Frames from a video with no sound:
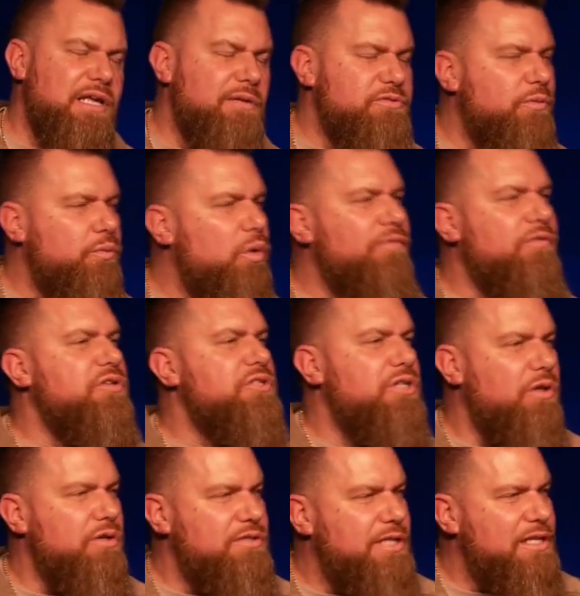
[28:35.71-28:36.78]
comes from one verse in
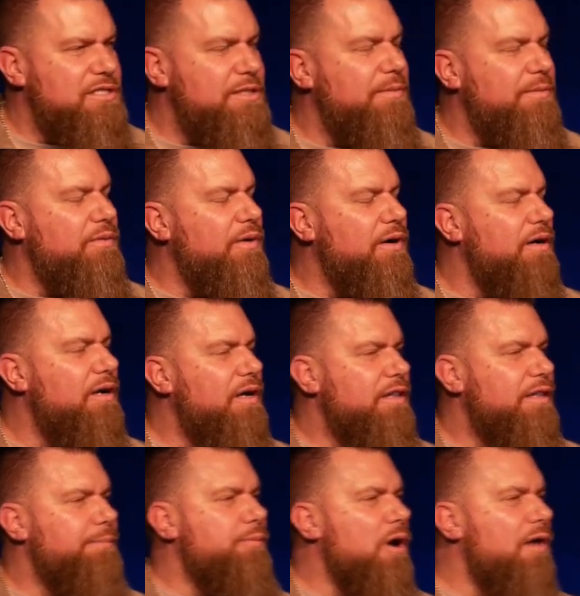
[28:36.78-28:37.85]
the Old Testament where
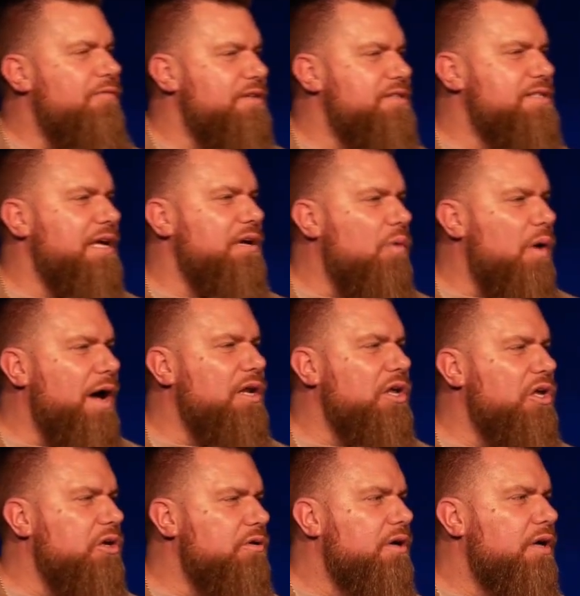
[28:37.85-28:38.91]
the prophet is saying, Why do
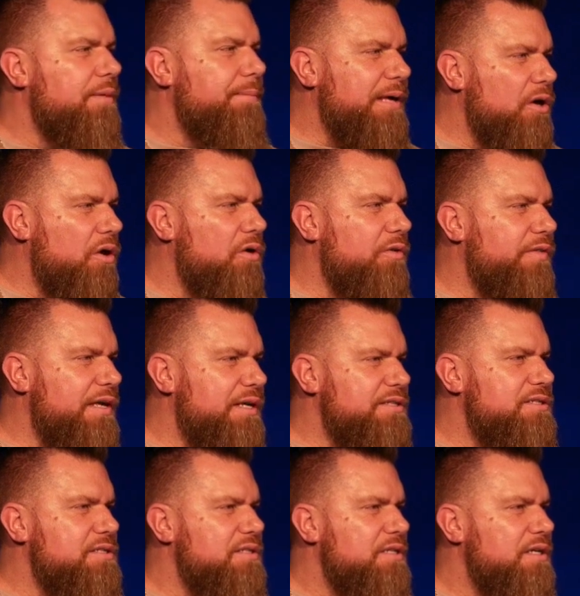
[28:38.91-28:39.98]
you behold
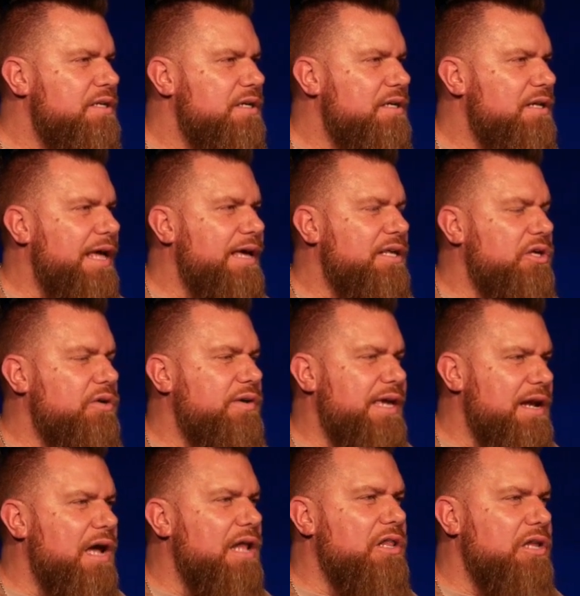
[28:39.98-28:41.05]
this? Like, you
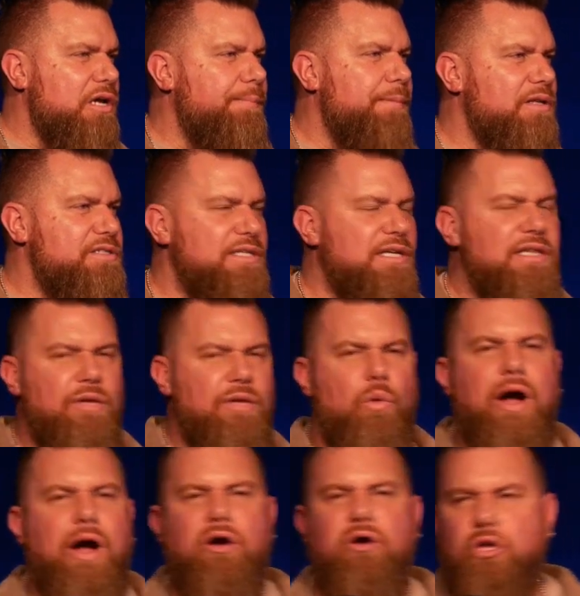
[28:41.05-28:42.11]
cannot look upon sin, then why are